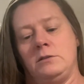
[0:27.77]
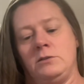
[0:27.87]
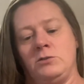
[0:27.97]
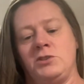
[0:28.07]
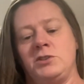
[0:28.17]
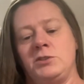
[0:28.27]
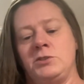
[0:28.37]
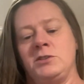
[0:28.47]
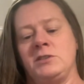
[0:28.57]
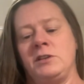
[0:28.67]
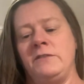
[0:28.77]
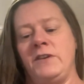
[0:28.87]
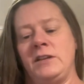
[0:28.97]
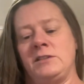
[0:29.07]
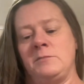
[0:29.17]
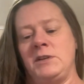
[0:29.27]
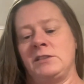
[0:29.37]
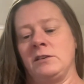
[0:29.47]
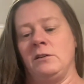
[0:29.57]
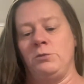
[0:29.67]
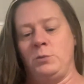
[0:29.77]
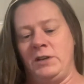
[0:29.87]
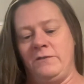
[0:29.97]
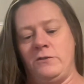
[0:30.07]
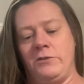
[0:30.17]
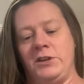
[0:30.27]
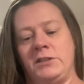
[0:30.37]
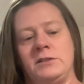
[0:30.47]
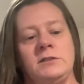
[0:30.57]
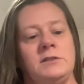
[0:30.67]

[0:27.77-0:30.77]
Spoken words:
So she chooses an event and makes a colorway for it.